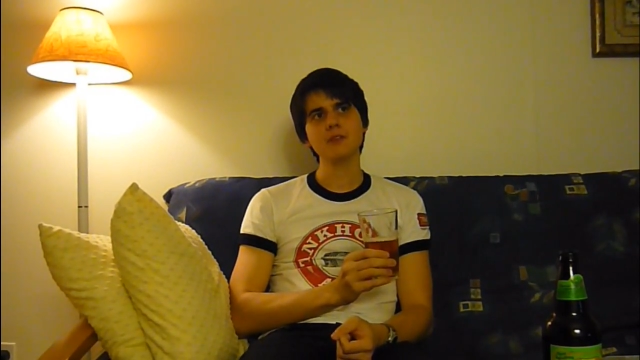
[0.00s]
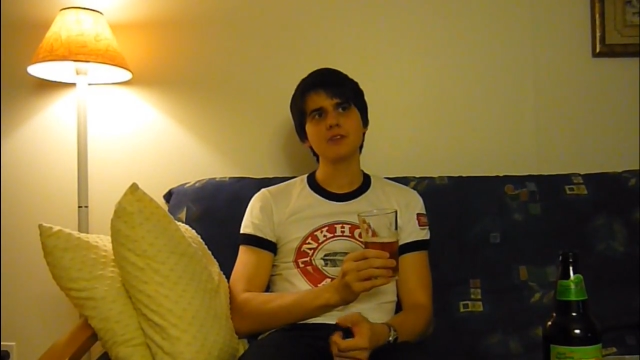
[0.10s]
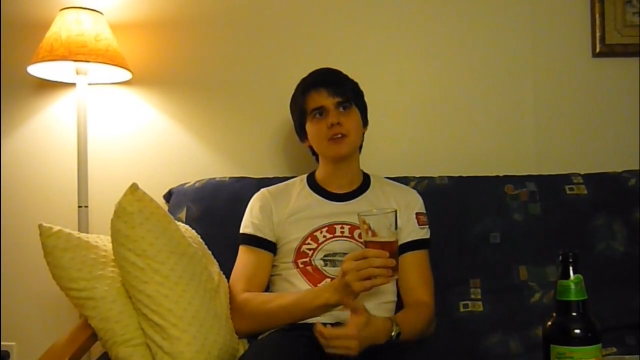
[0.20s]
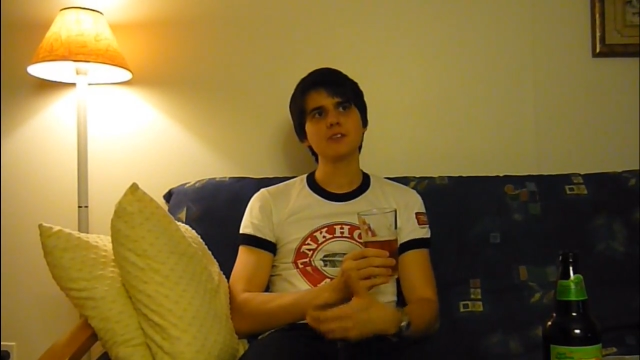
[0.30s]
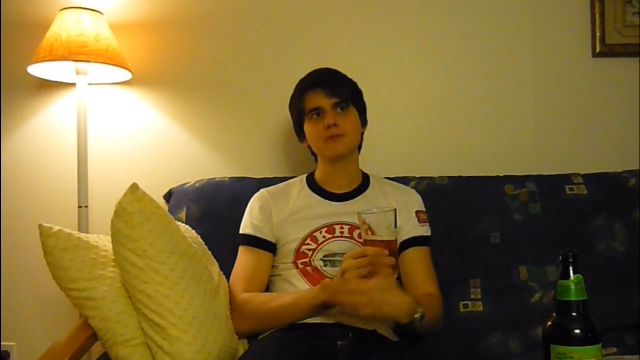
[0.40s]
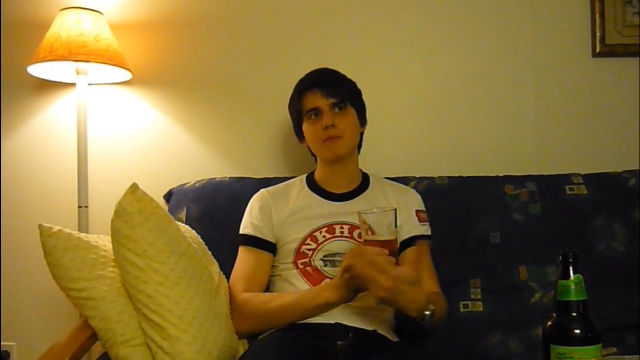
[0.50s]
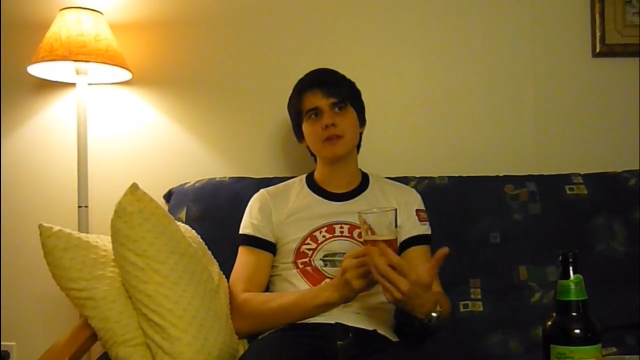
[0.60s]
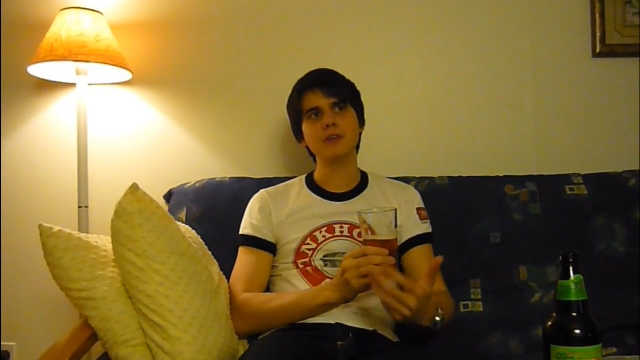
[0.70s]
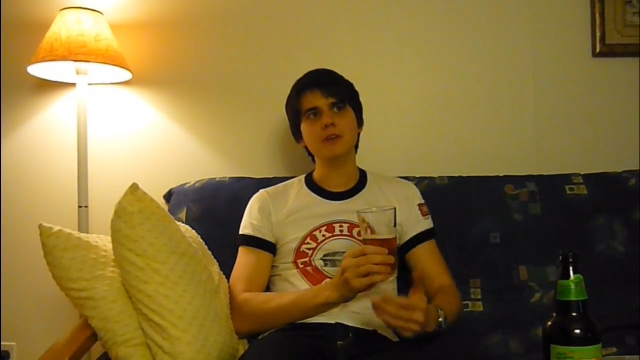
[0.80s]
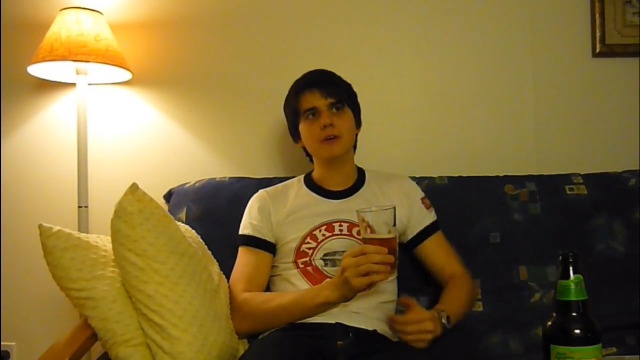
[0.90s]
taste
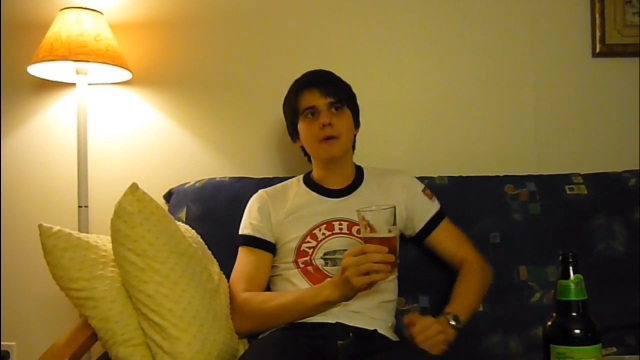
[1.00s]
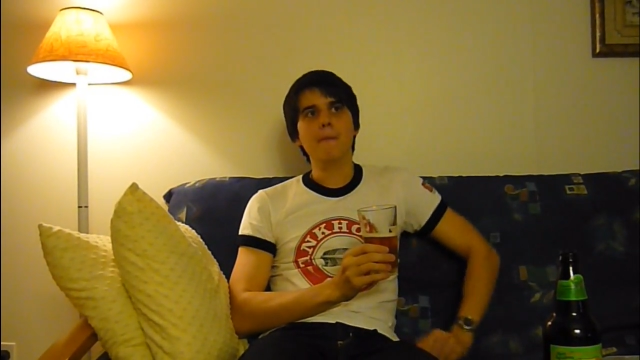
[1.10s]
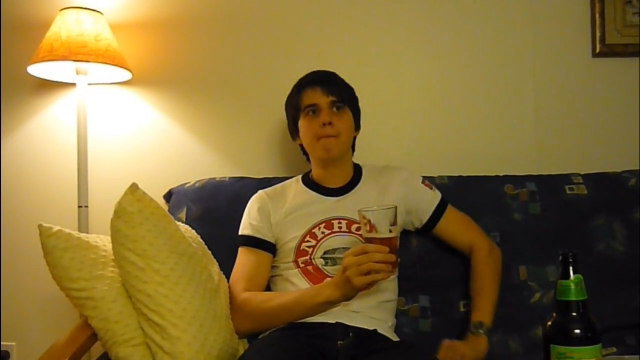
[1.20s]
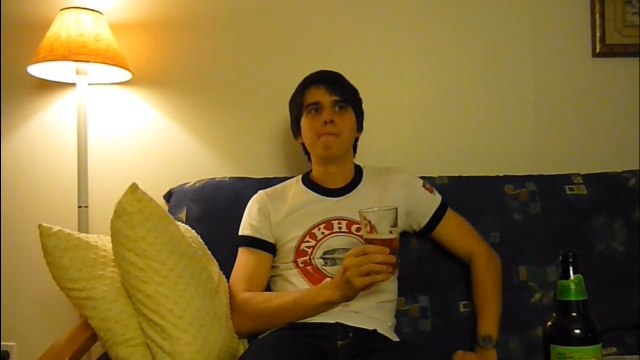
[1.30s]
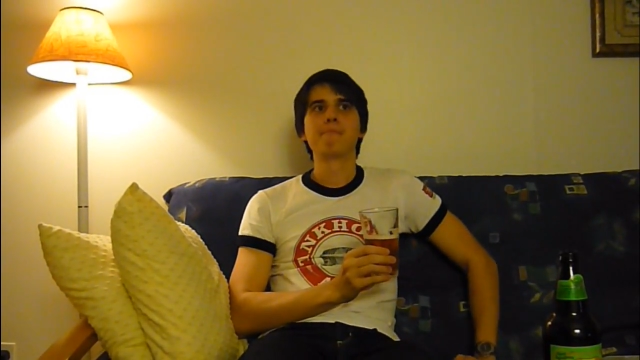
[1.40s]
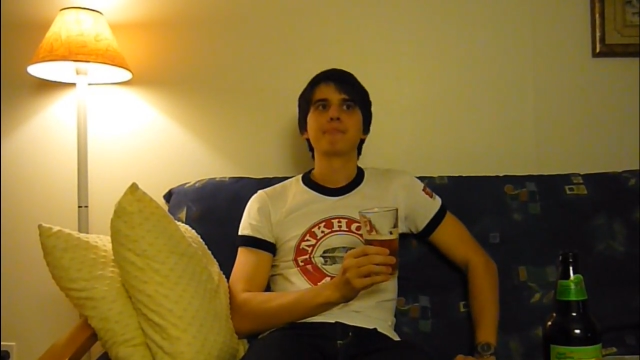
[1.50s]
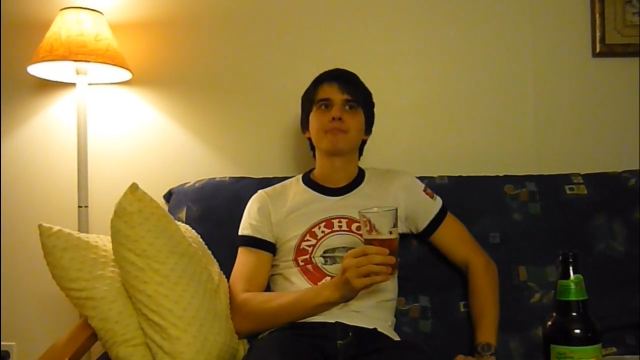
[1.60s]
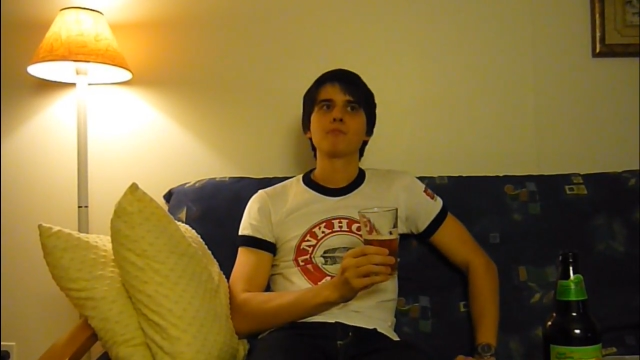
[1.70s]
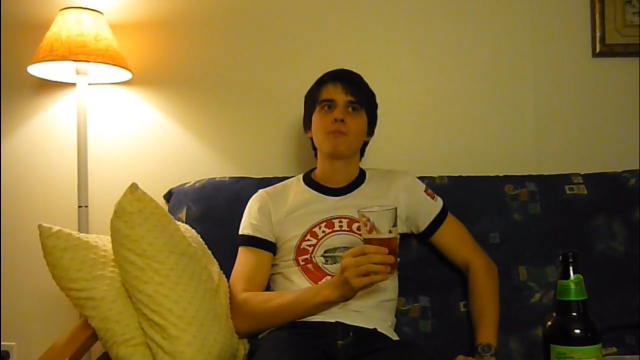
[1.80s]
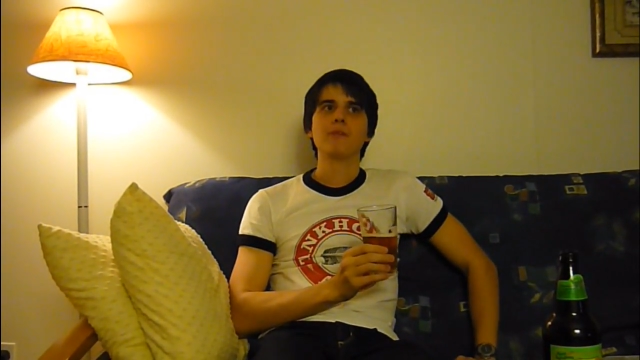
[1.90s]
many
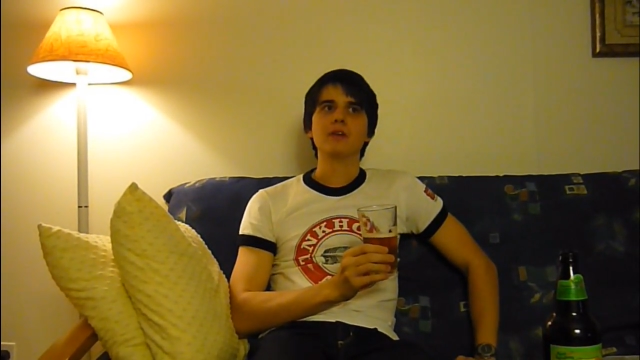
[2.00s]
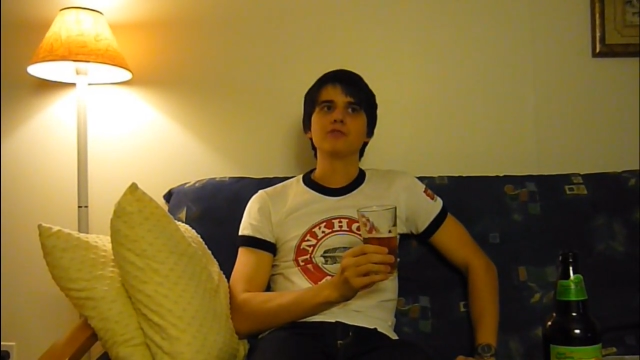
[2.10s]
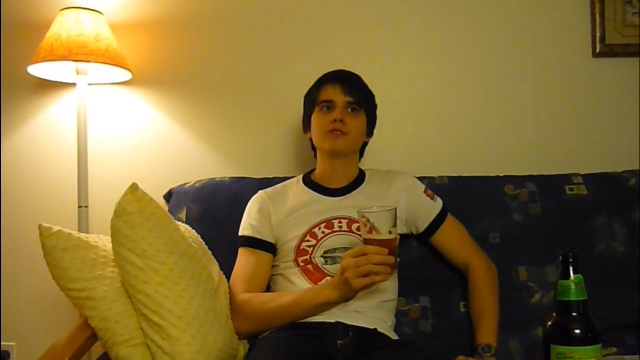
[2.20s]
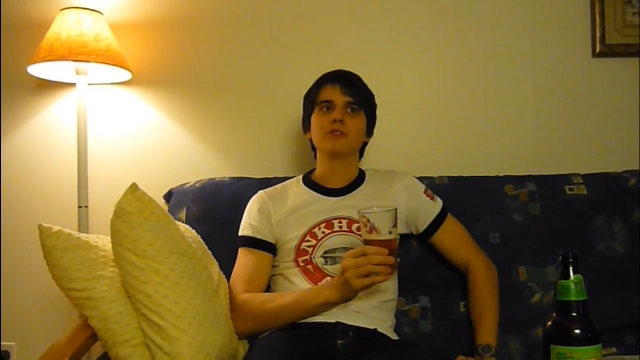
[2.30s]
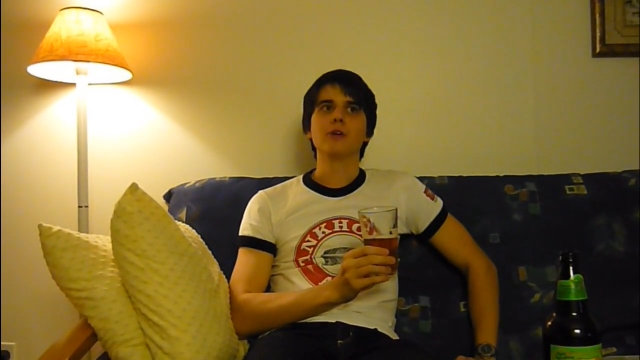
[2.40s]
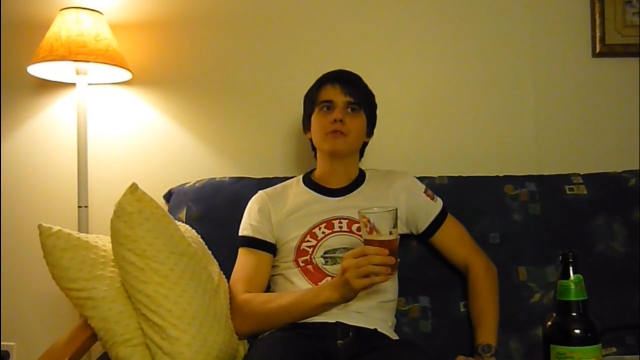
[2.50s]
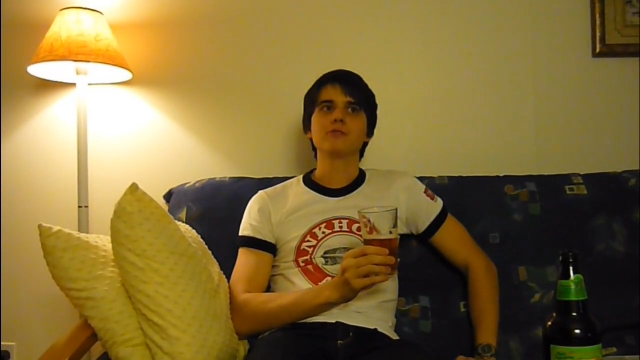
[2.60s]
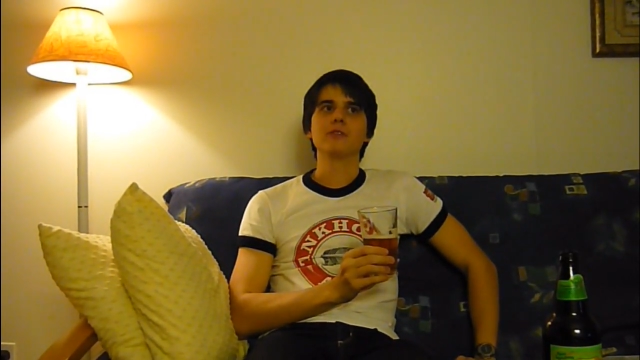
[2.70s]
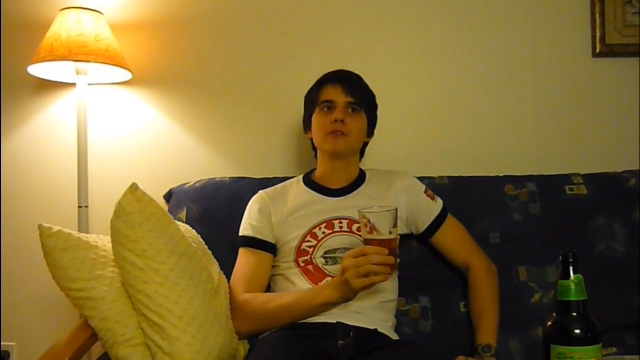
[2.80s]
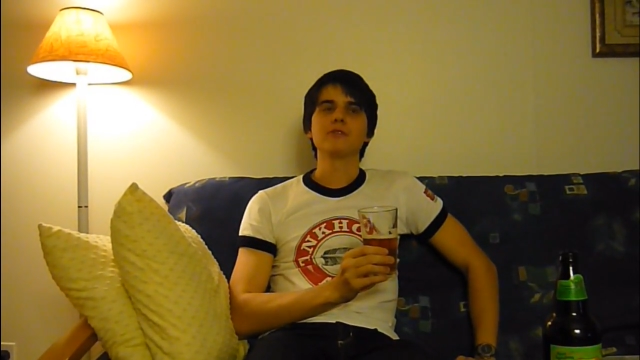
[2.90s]
interesting notes
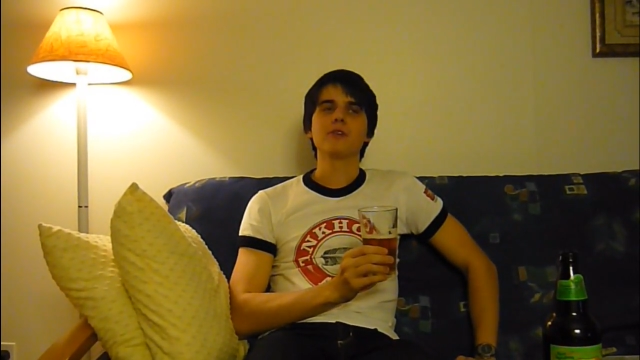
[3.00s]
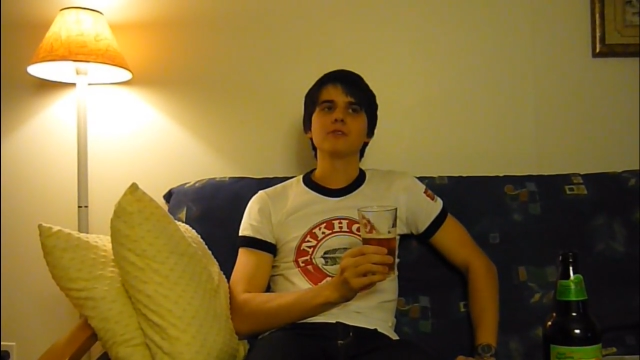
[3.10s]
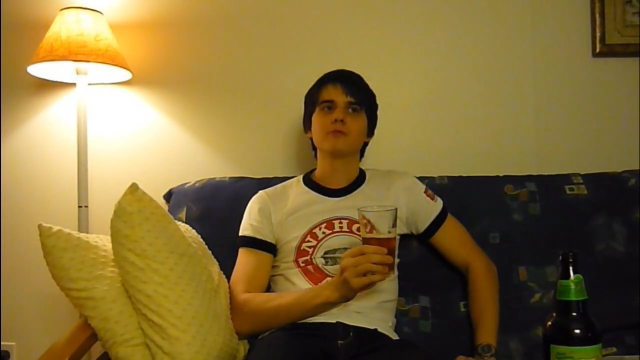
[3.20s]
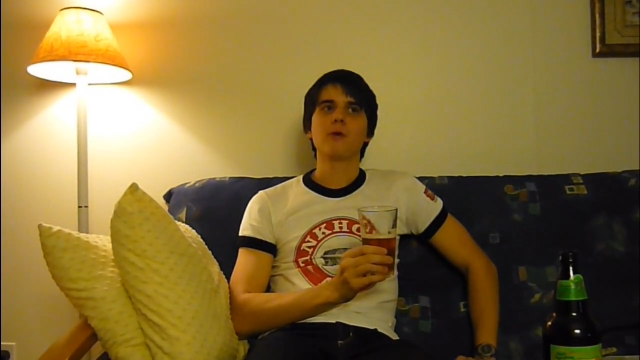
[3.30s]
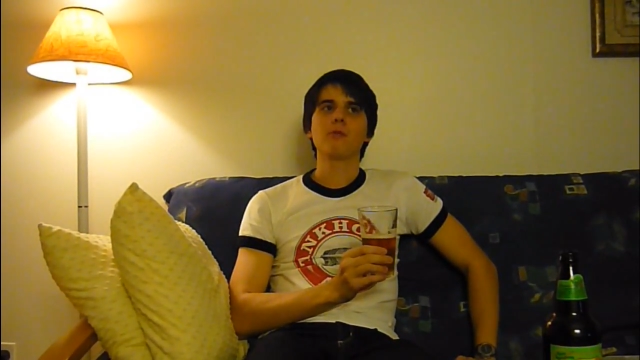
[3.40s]
in it, so it's